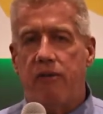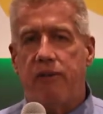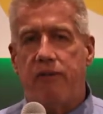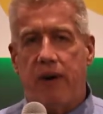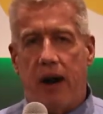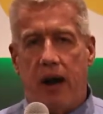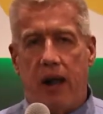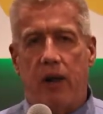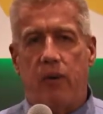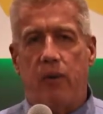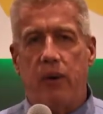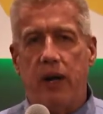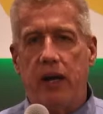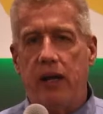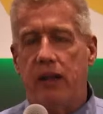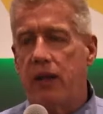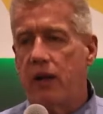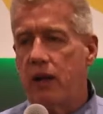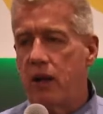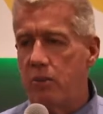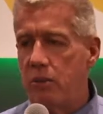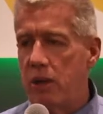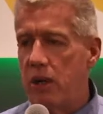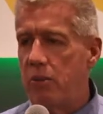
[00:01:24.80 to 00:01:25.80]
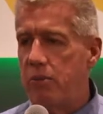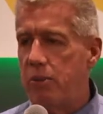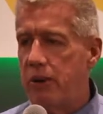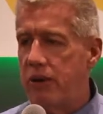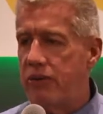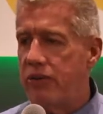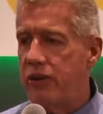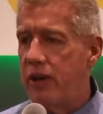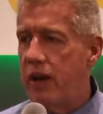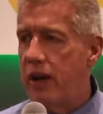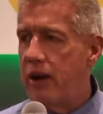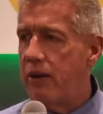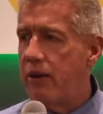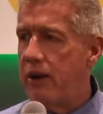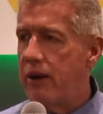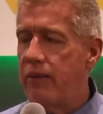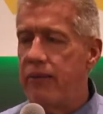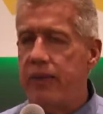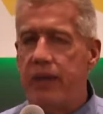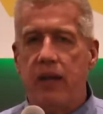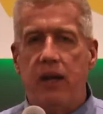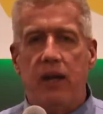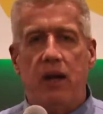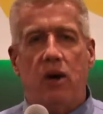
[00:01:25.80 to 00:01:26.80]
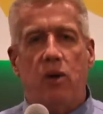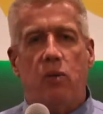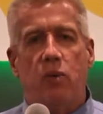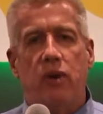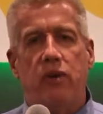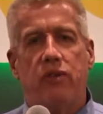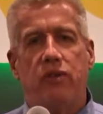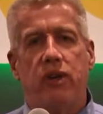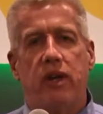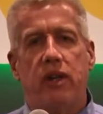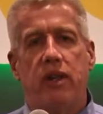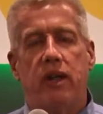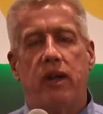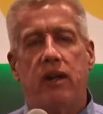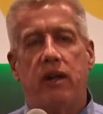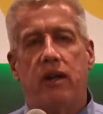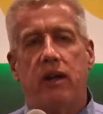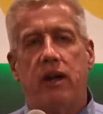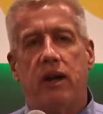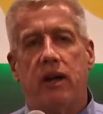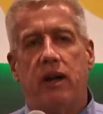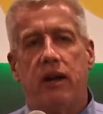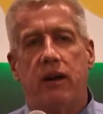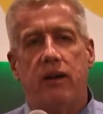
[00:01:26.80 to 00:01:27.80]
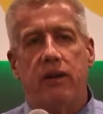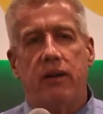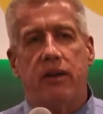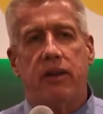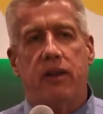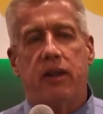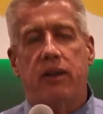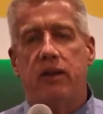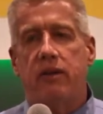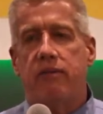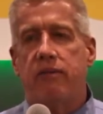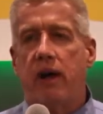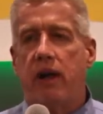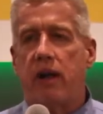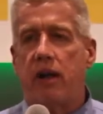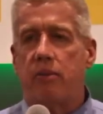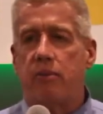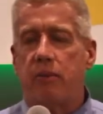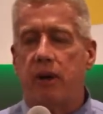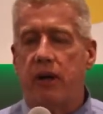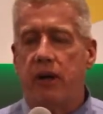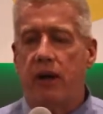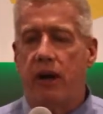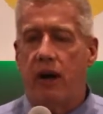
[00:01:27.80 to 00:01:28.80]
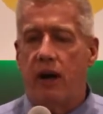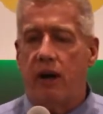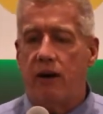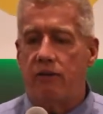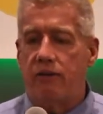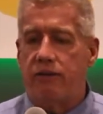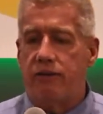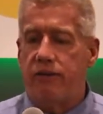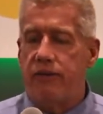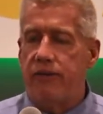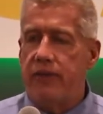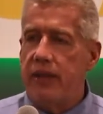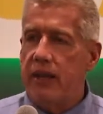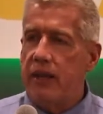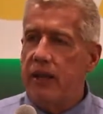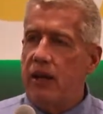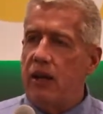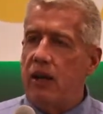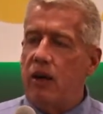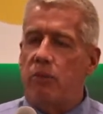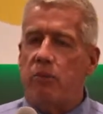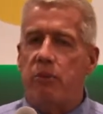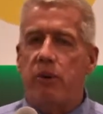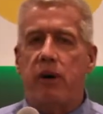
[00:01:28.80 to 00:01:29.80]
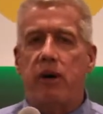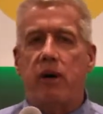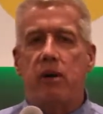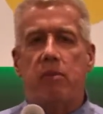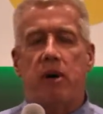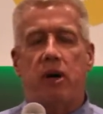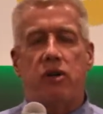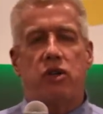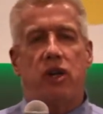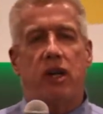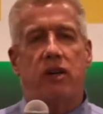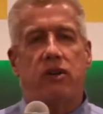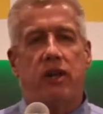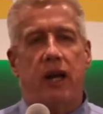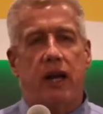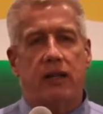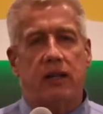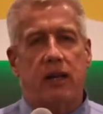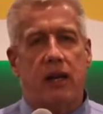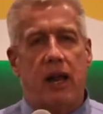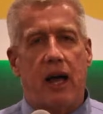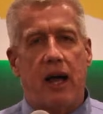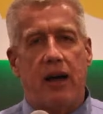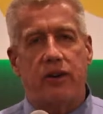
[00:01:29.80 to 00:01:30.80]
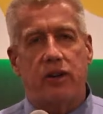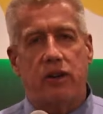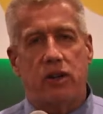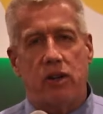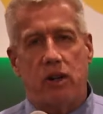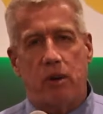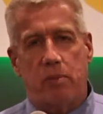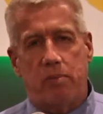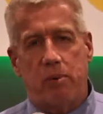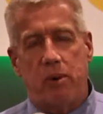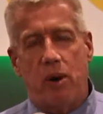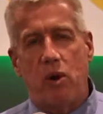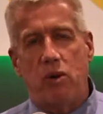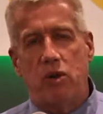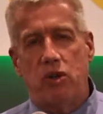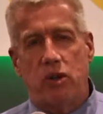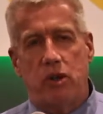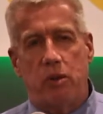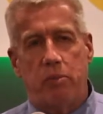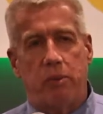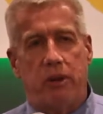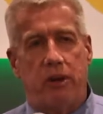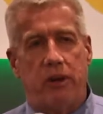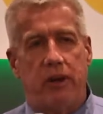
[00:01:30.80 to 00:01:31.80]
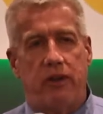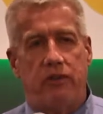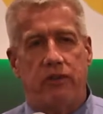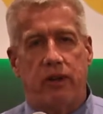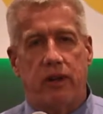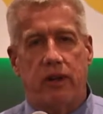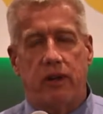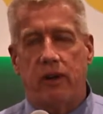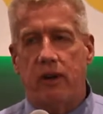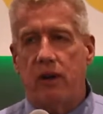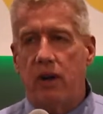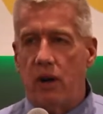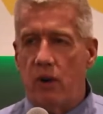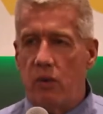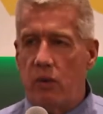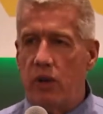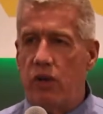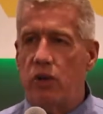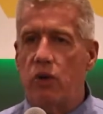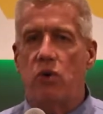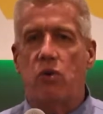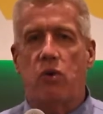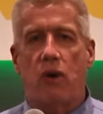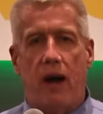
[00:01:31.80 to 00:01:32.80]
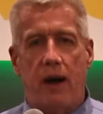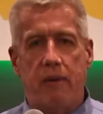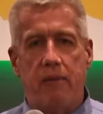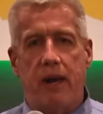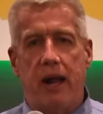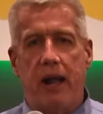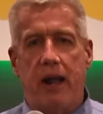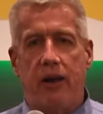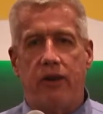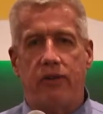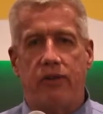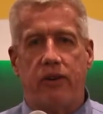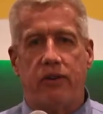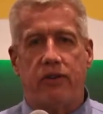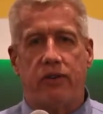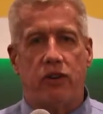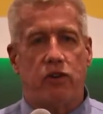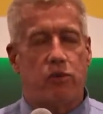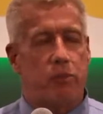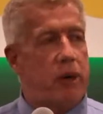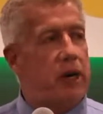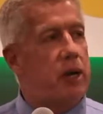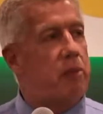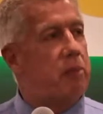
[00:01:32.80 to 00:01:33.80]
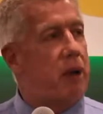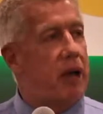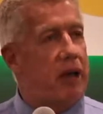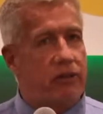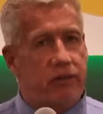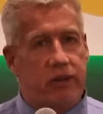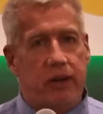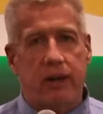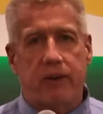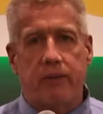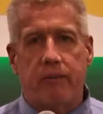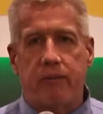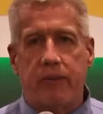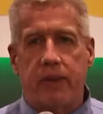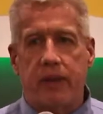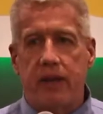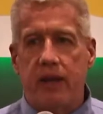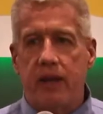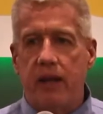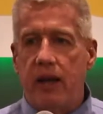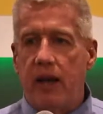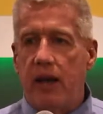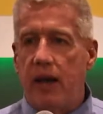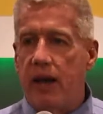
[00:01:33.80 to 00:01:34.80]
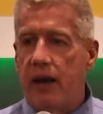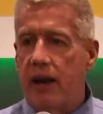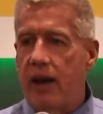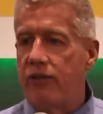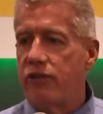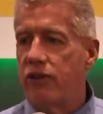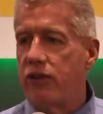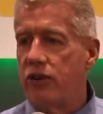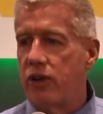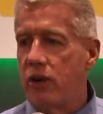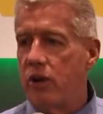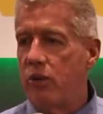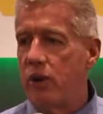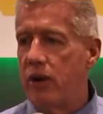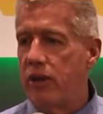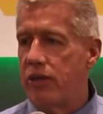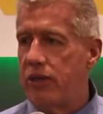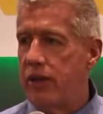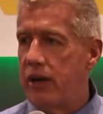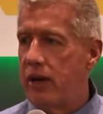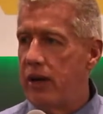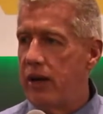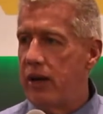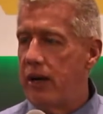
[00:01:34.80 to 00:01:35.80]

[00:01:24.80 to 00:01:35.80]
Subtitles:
following the community policing era, we see that the development of pretty much a technological approach to policing. We do crime analysis. It's pretty basic. It has to do with